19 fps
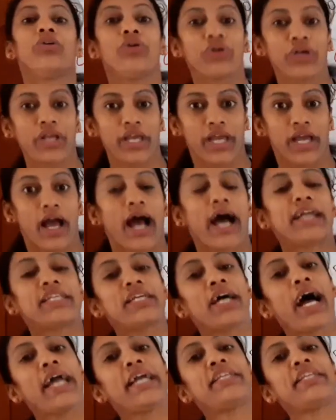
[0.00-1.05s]
Okay, at
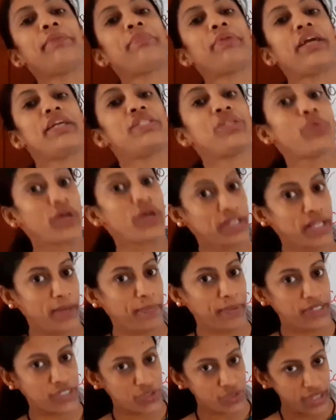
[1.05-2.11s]
high temperature what
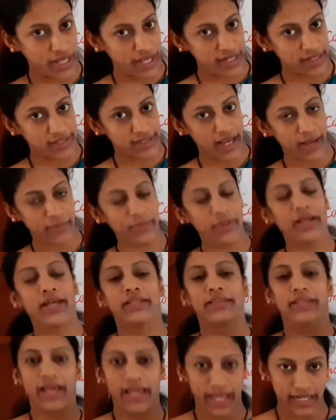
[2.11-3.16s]
happens to the enzyme?
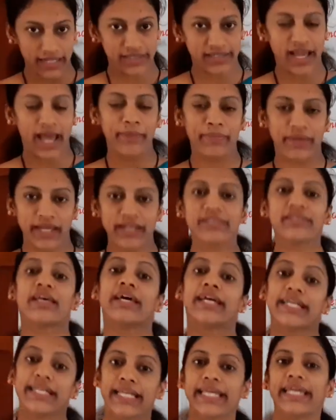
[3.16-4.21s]
The enzyme
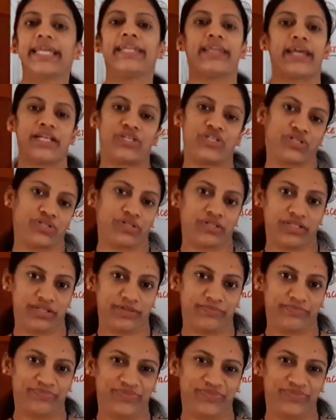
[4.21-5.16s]
gets denatured.